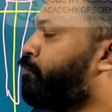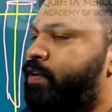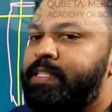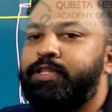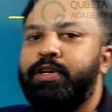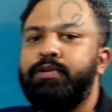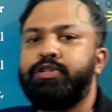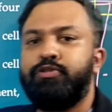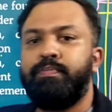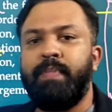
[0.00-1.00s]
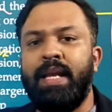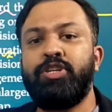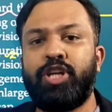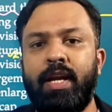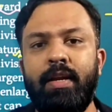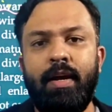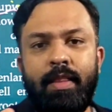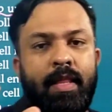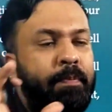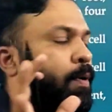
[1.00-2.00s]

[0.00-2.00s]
first you should mention the